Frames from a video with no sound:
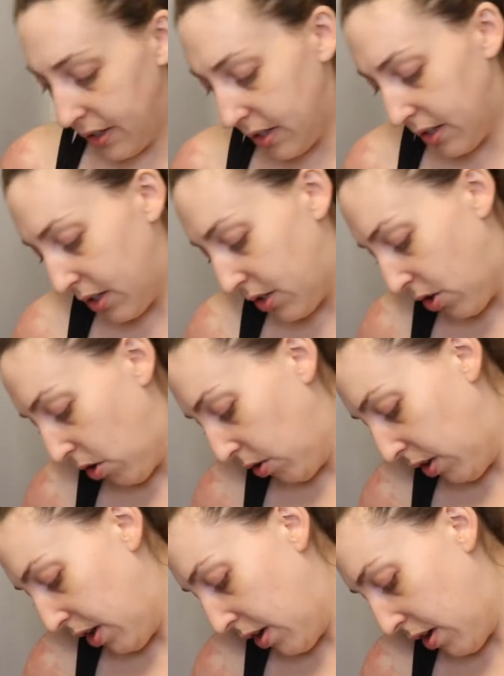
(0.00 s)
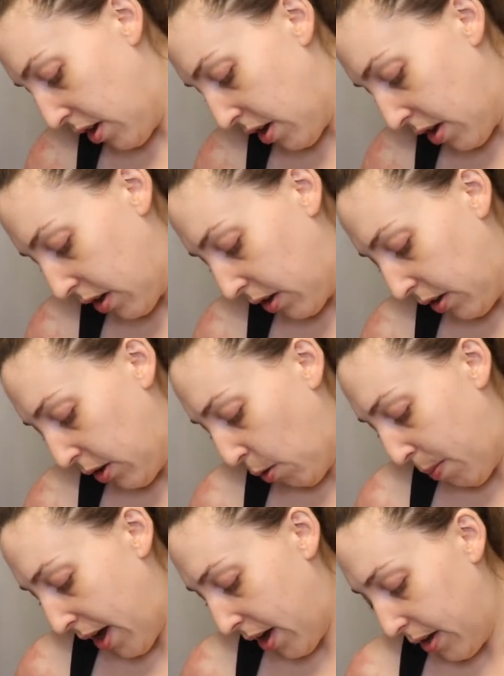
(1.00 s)
This is the Starlit Glitter
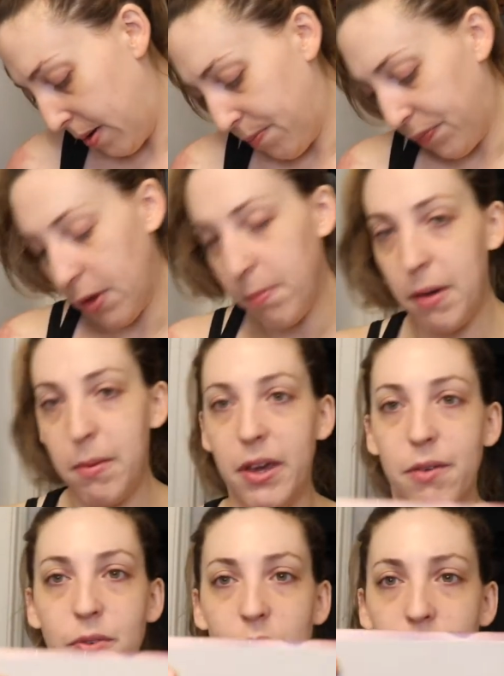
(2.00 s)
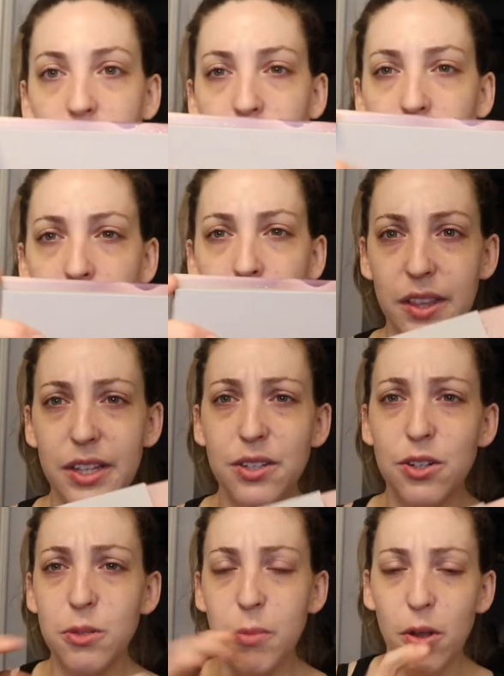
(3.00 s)
Palette by Makeup Forever. These
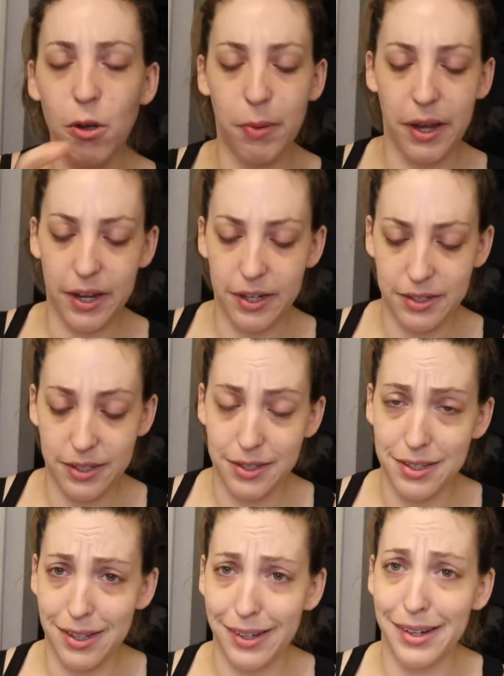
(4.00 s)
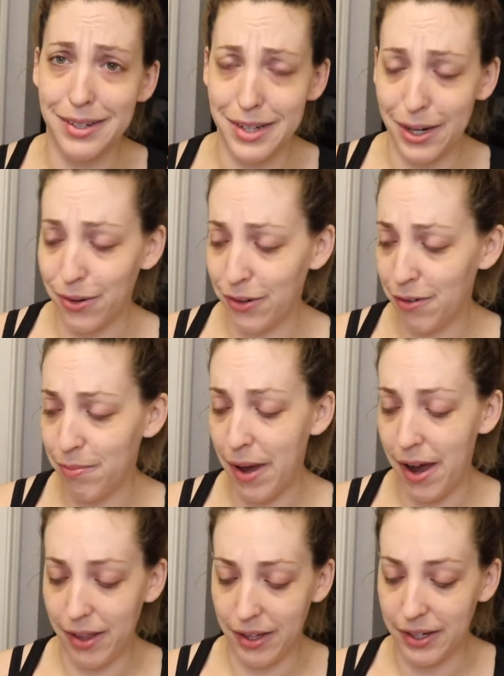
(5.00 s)
are smaller pans. This is like a decorative
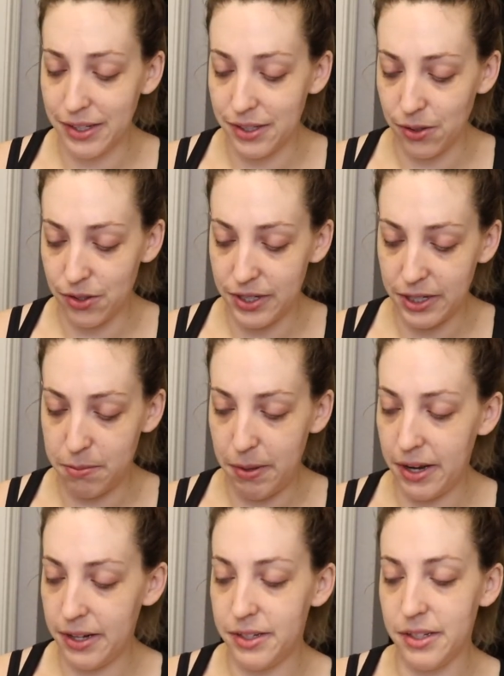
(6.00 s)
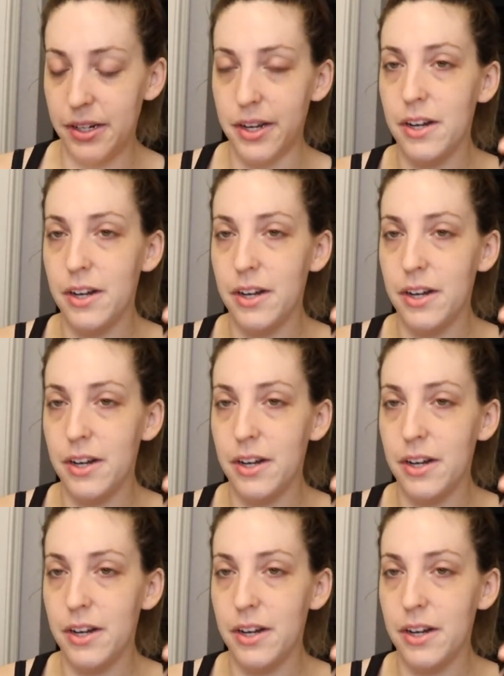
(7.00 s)
palette because there's 6 pans in